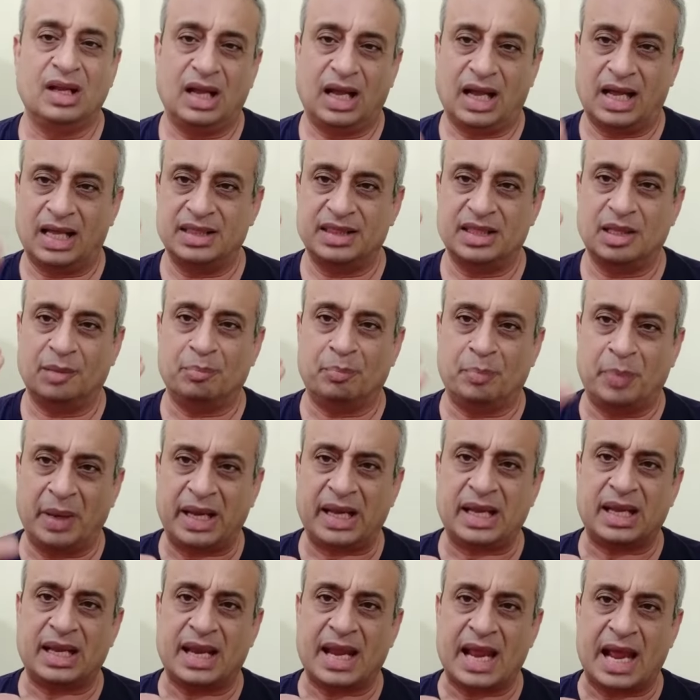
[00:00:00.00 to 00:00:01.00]
and the
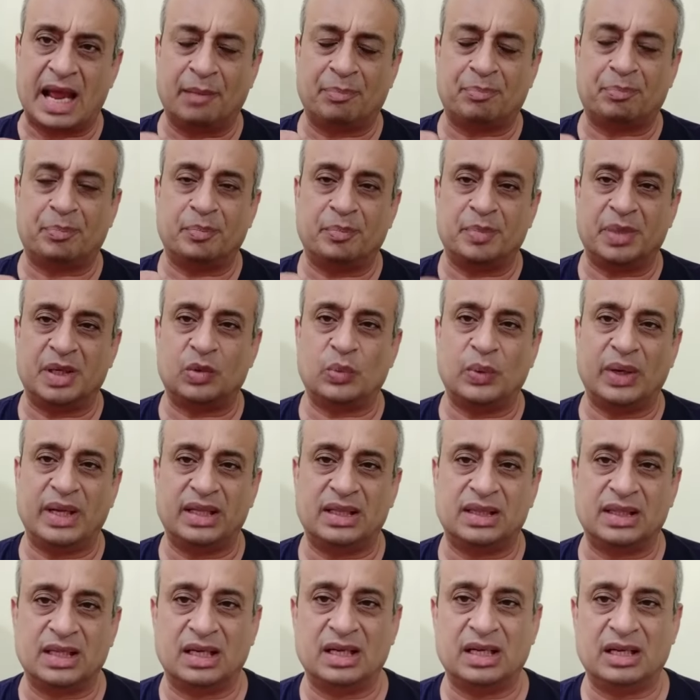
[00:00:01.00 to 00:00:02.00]
big gap
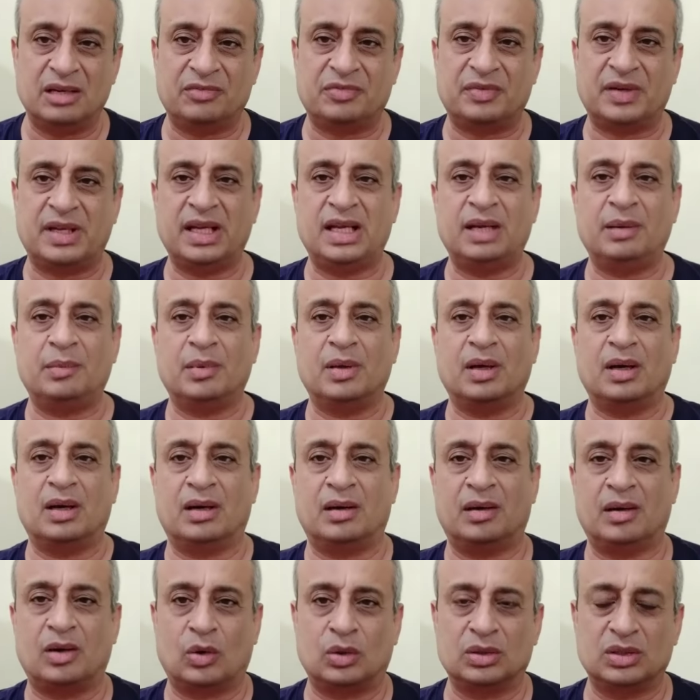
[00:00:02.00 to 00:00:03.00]
between the Nifty
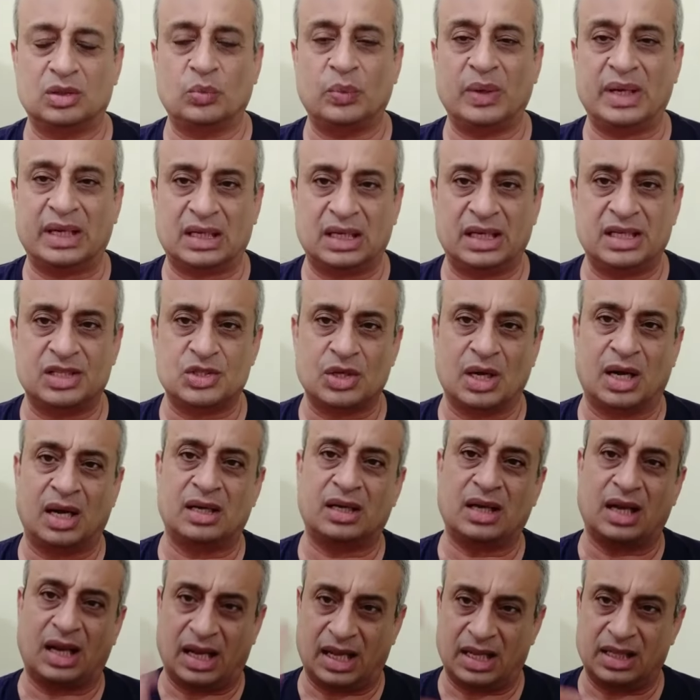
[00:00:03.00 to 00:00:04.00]
uh, on the weekly
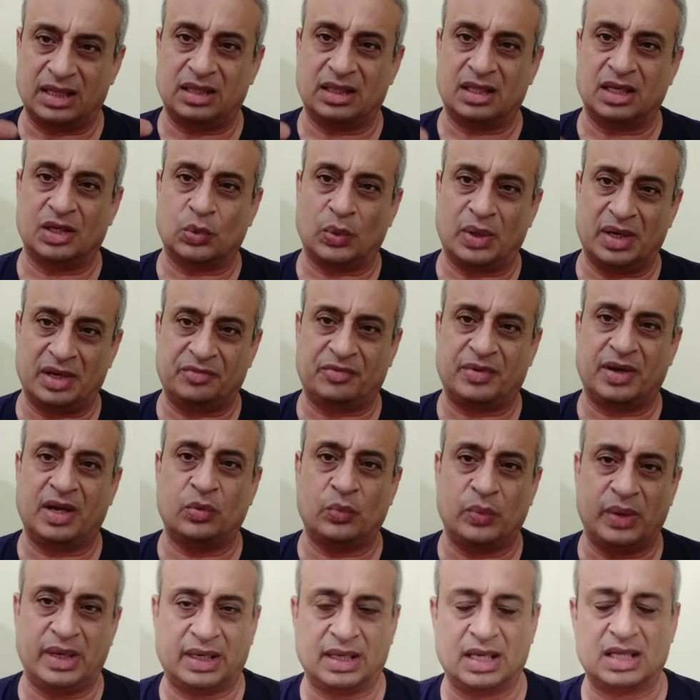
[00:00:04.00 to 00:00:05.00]
chart and the
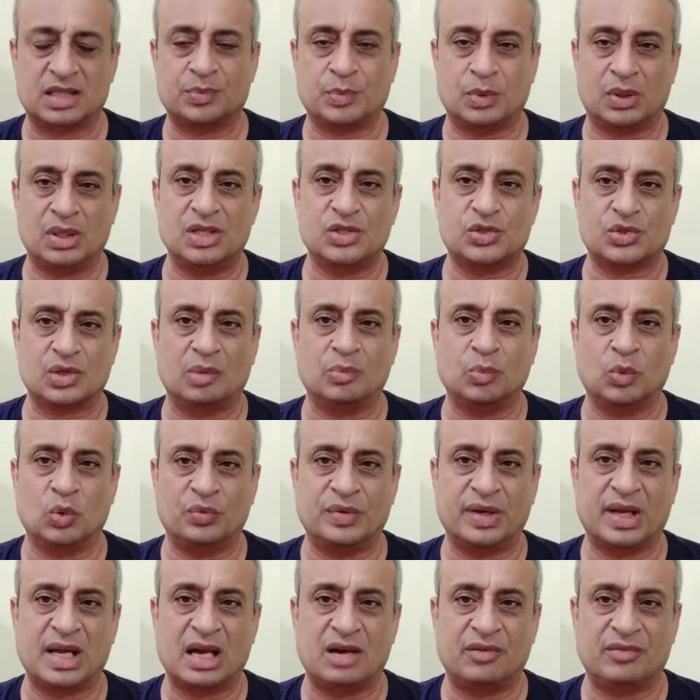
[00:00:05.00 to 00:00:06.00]
25-week exponential
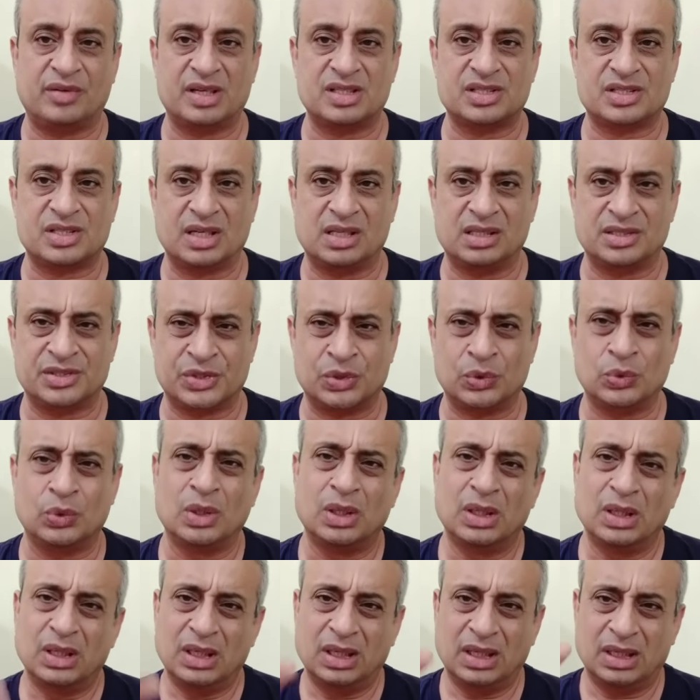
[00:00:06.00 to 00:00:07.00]
moving average tells you
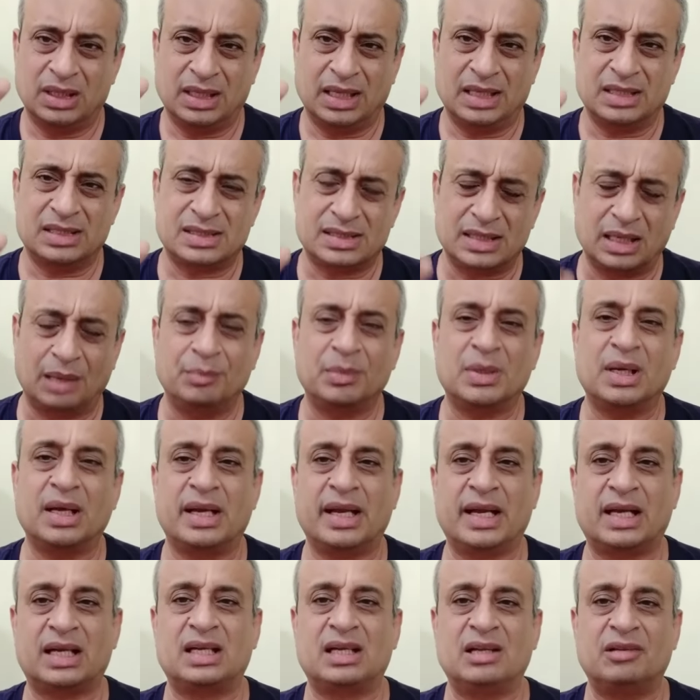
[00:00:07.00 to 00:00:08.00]
that some
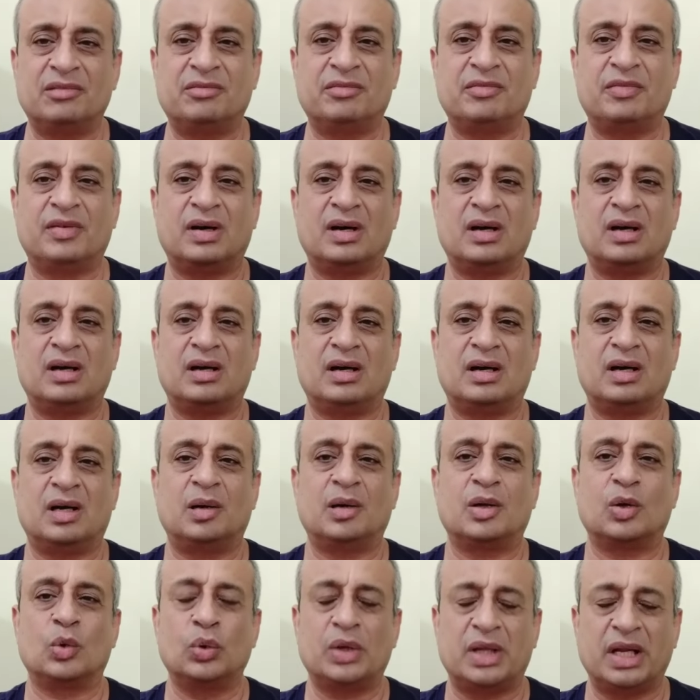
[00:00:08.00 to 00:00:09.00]
corrective uh,
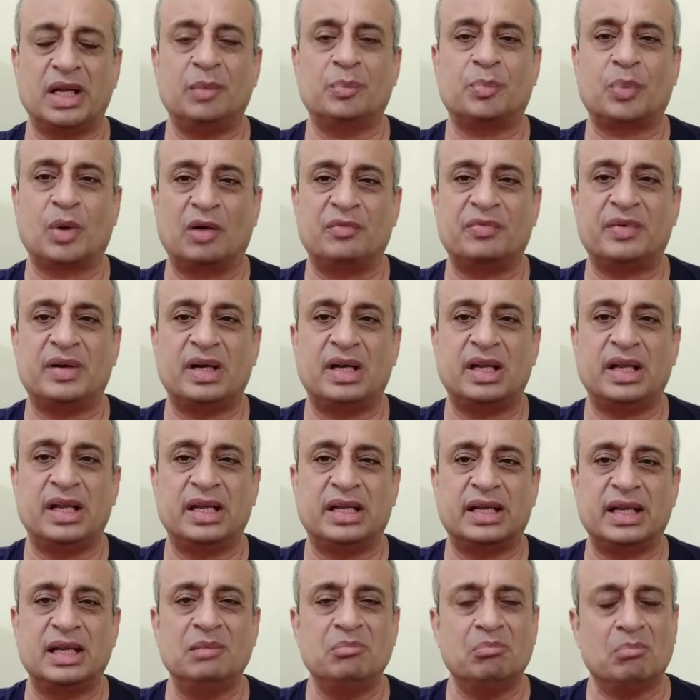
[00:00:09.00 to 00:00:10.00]
uh, routine profit
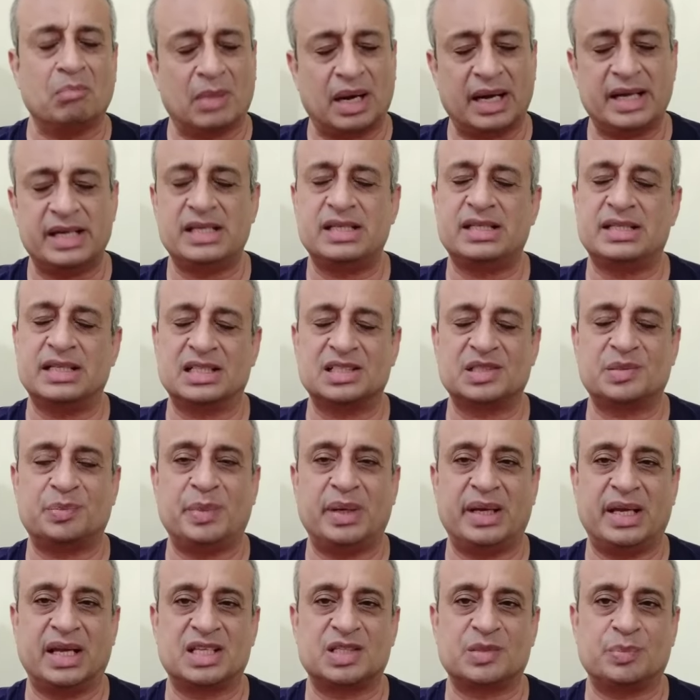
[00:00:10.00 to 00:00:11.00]
taking might just
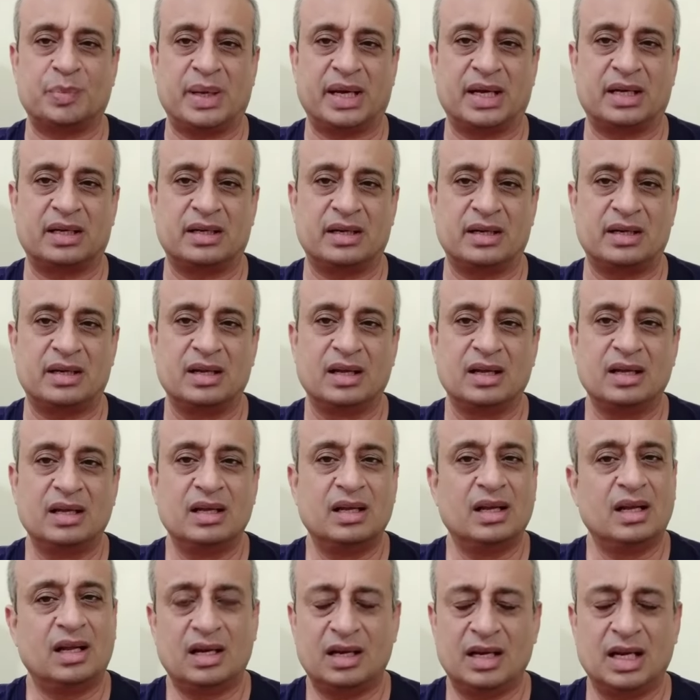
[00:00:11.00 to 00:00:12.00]
be expected.
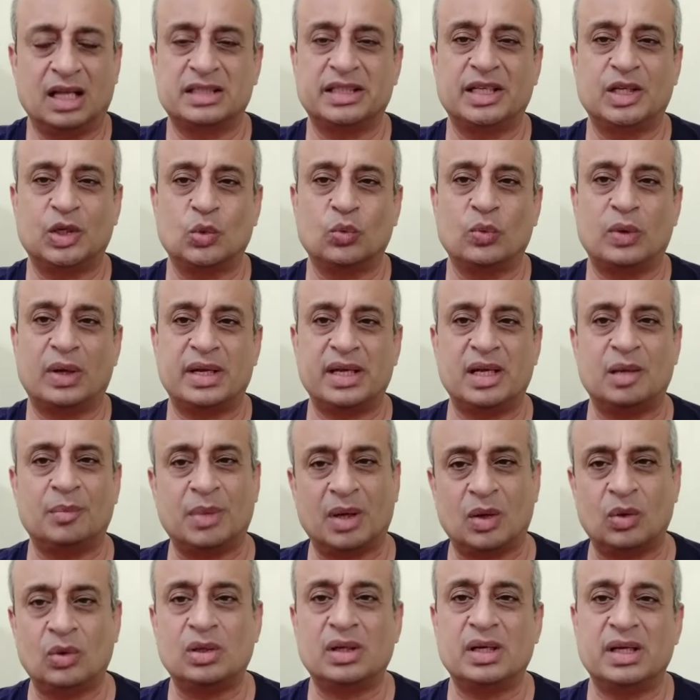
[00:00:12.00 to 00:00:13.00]
Nothing to worry
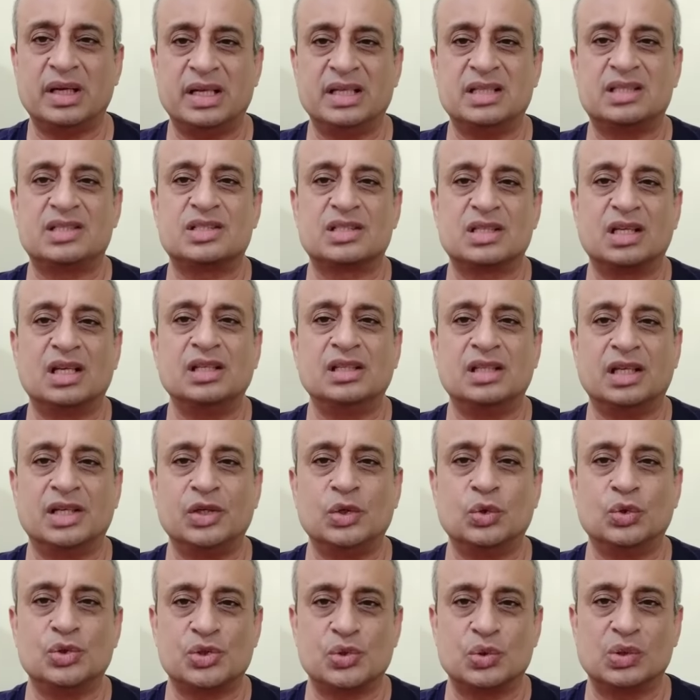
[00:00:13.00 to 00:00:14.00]
about, it's the
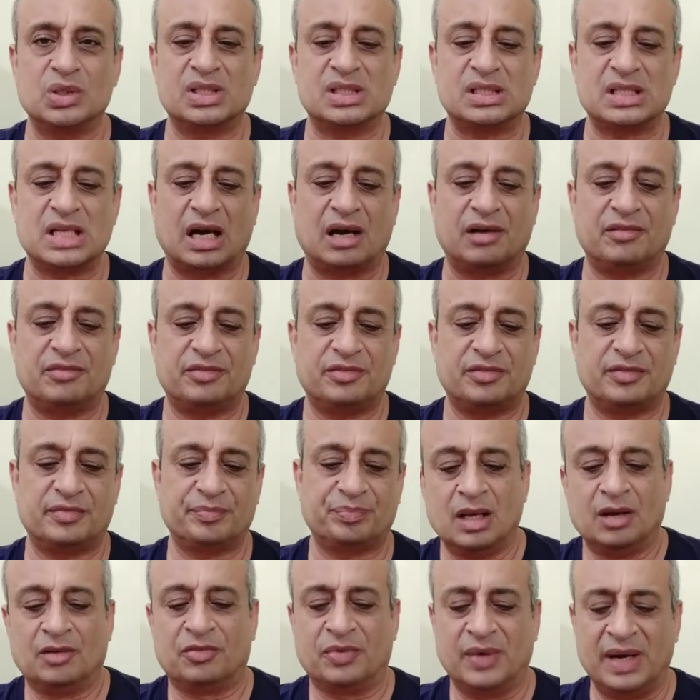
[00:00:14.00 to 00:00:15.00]
usual stuff.
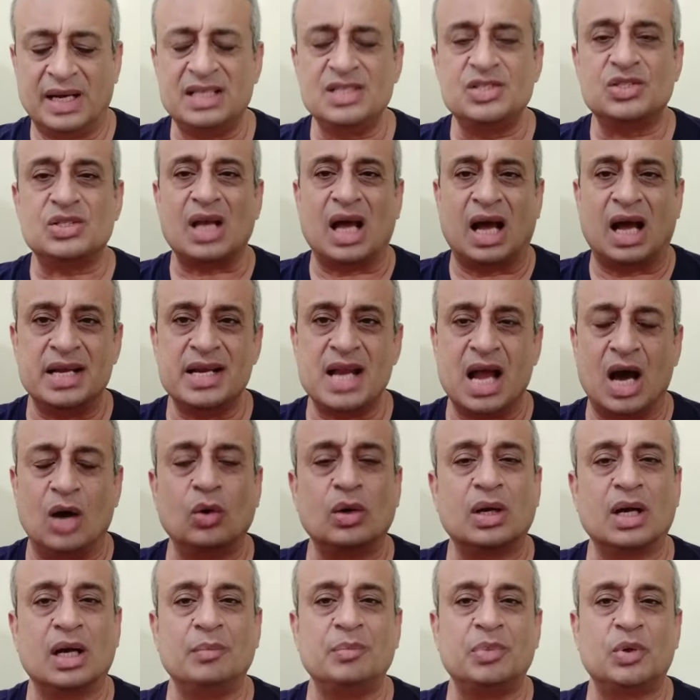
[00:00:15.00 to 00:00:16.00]
Friends, now
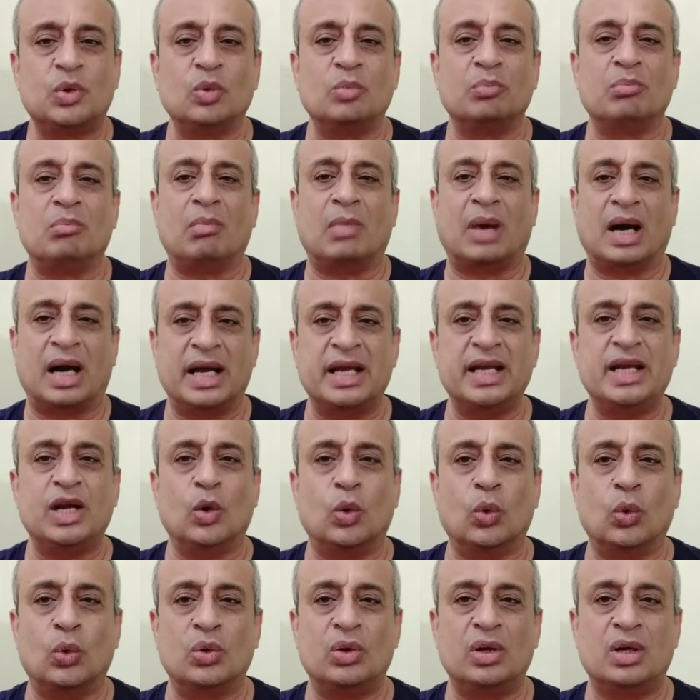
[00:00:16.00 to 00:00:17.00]
come to my
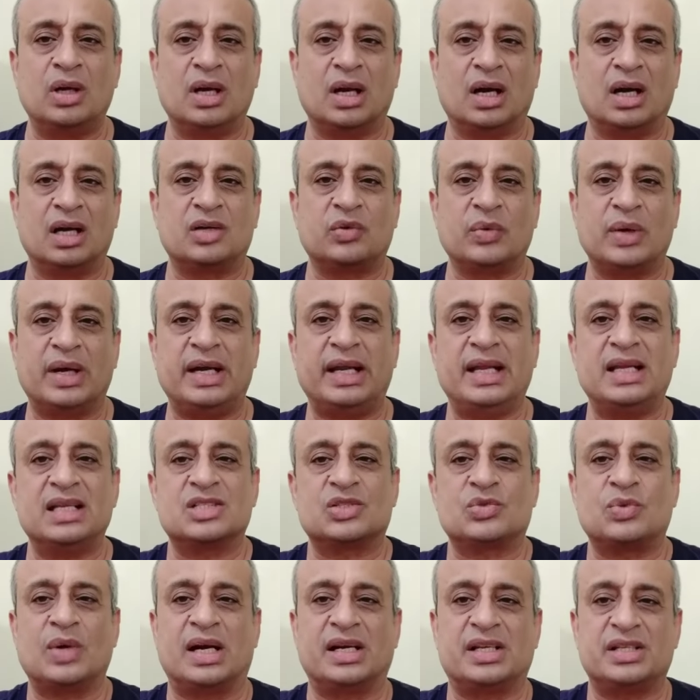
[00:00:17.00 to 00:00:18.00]
own uh, trading
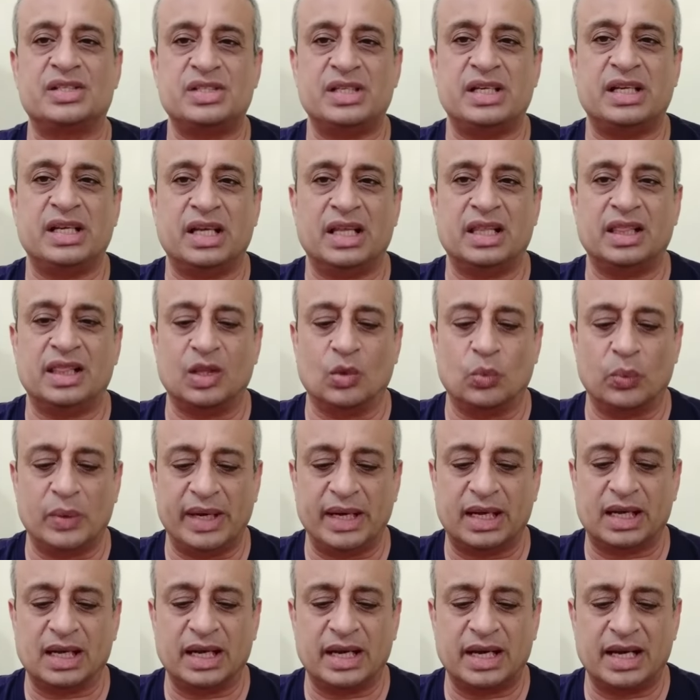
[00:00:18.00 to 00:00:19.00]
strategy in the
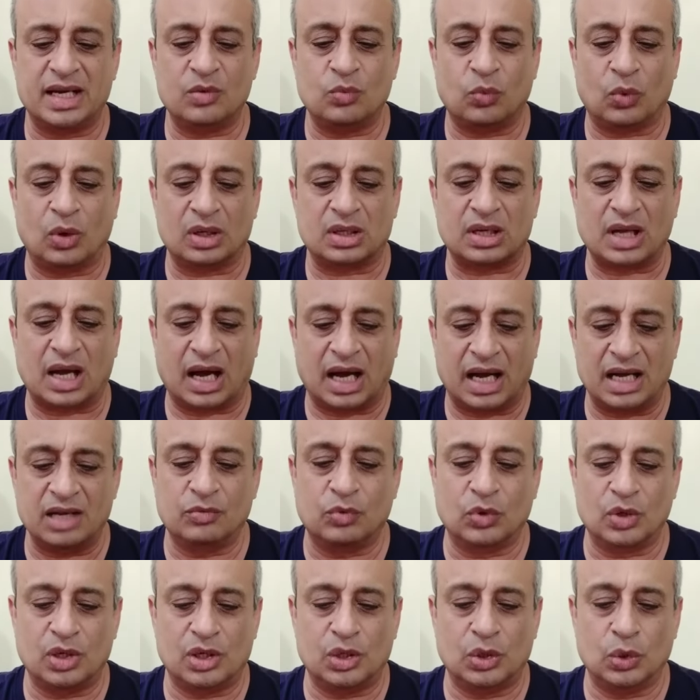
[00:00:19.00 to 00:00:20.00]
week ahead, what I
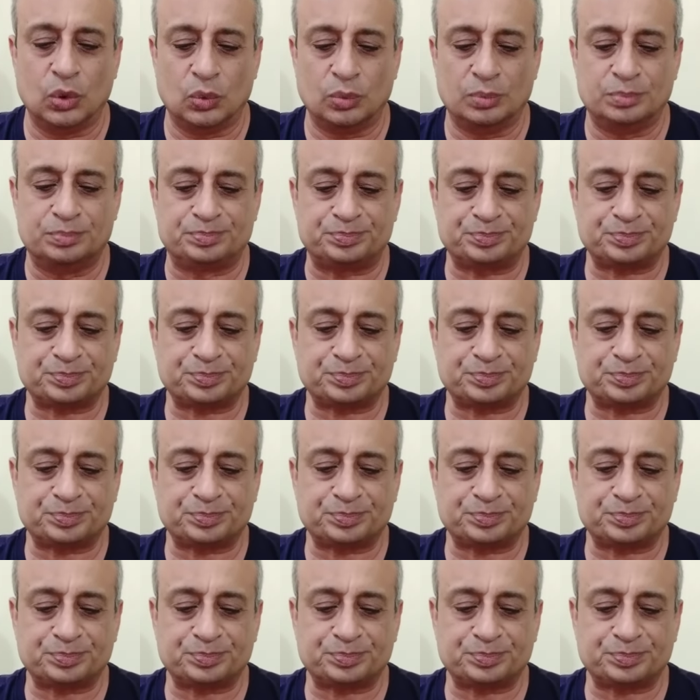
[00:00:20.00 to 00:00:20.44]
would do.